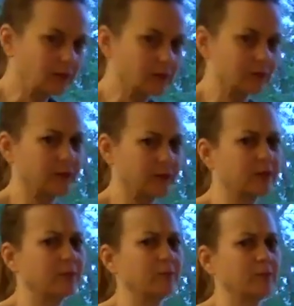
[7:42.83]
So the
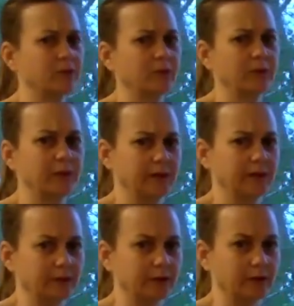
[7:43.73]
temperature will
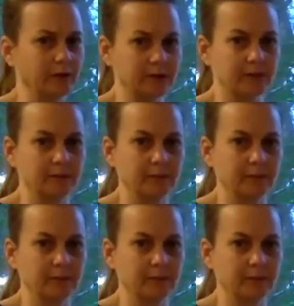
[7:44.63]
increase.